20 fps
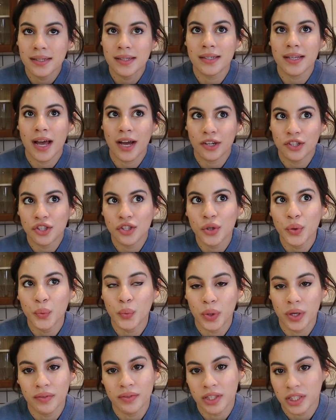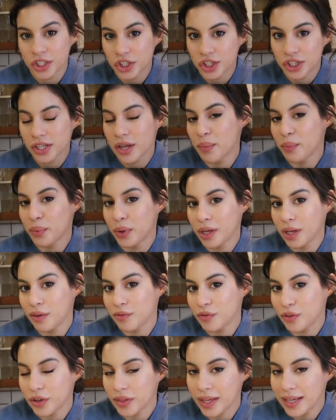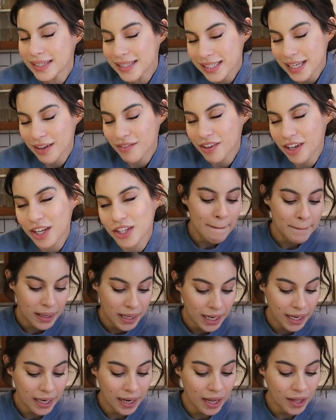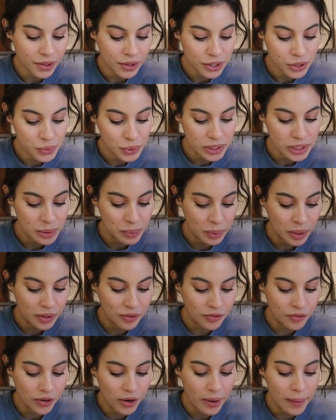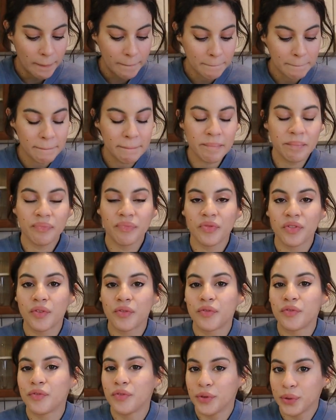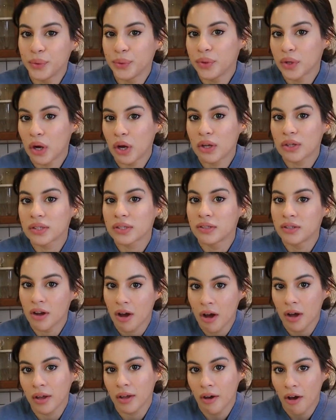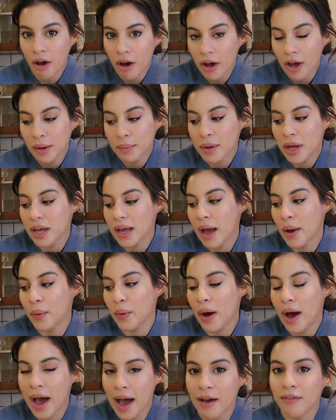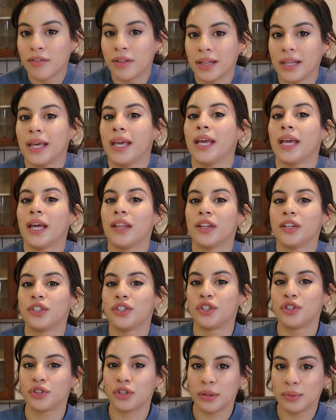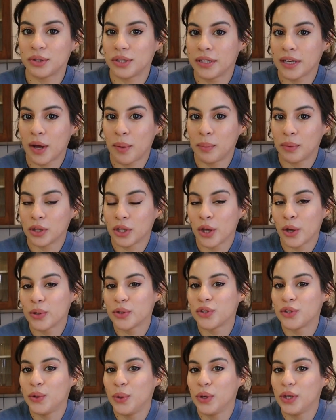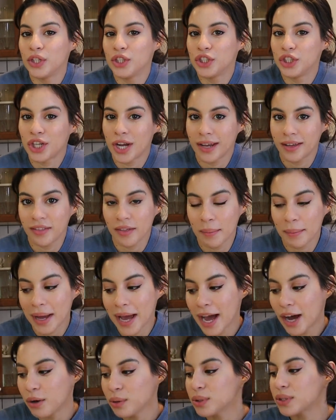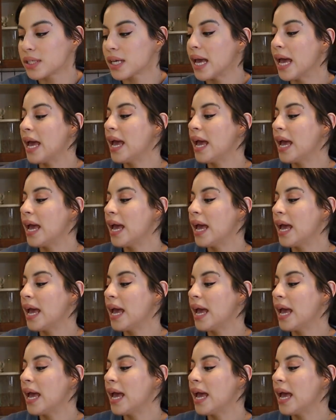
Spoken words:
This is actually one of the dishes I'm bringing for Thanksgiving, but I got this recipe from fooddolls.com. I will have the link in the description down below so you can check them out.